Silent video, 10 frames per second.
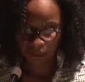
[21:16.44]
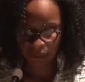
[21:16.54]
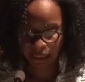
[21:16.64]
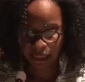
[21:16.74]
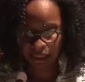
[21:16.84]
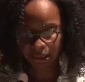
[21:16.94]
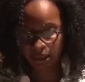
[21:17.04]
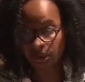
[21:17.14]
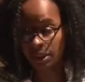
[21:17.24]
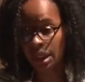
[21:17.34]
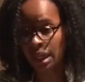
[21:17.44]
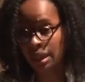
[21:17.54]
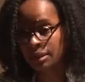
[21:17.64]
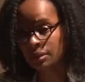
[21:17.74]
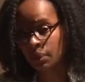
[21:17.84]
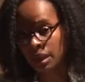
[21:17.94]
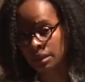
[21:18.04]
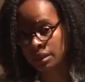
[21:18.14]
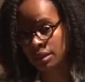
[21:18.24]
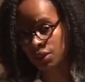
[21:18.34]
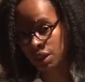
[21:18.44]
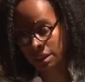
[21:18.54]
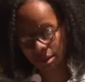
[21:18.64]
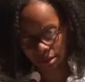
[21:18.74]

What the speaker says: the eyes of gods must adjust